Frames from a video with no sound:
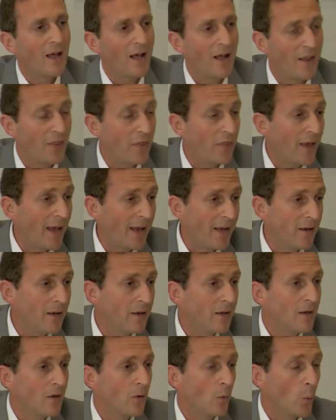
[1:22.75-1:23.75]
uh,
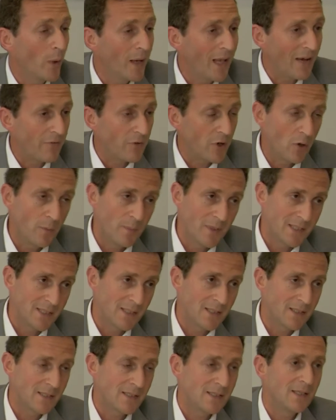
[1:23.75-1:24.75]
then we have no
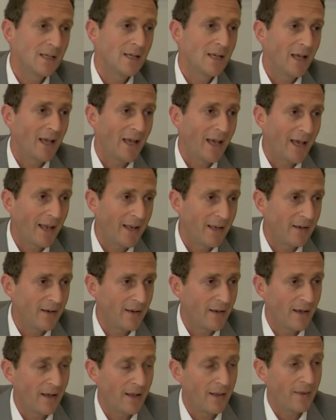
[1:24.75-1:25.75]
business
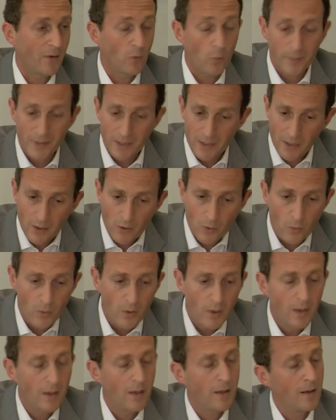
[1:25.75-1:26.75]
and uh, there will be
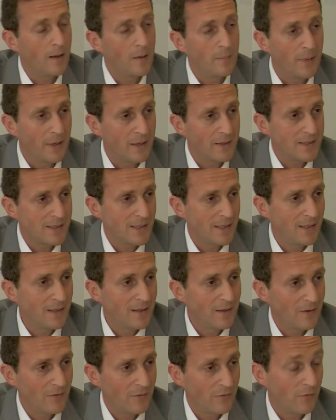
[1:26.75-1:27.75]
no uh, ability